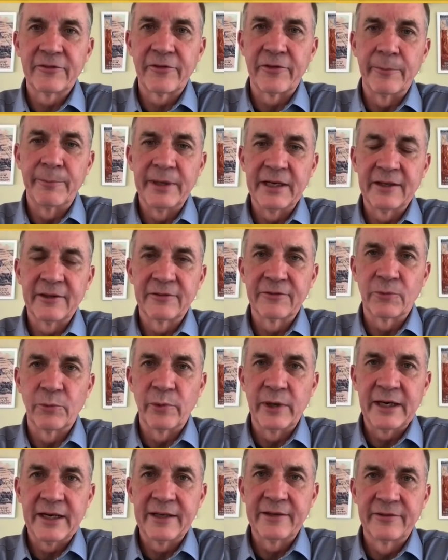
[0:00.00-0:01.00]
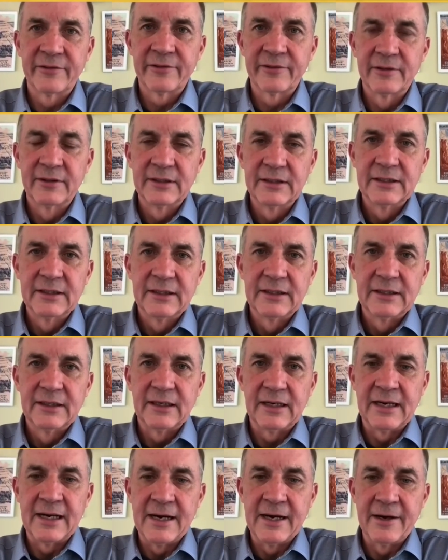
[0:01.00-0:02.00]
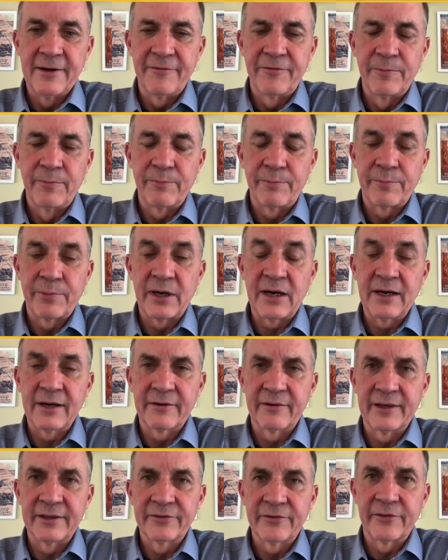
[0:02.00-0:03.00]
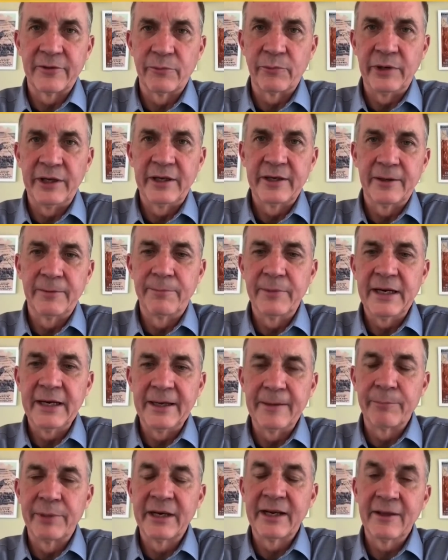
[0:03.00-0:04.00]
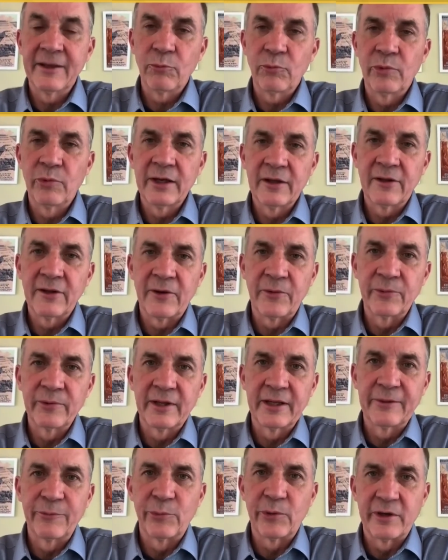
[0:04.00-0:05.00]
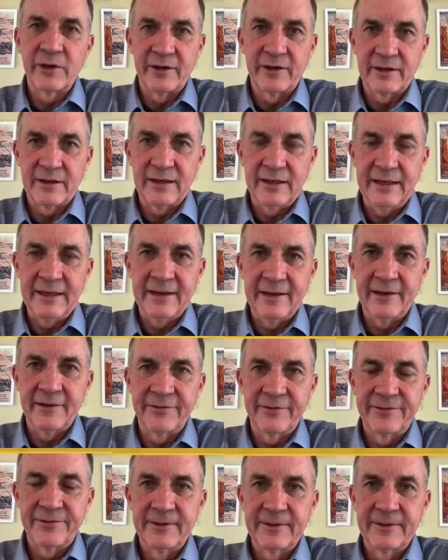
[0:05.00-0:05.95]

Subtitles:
the biggest wedge of progress that we could make, but it will only work if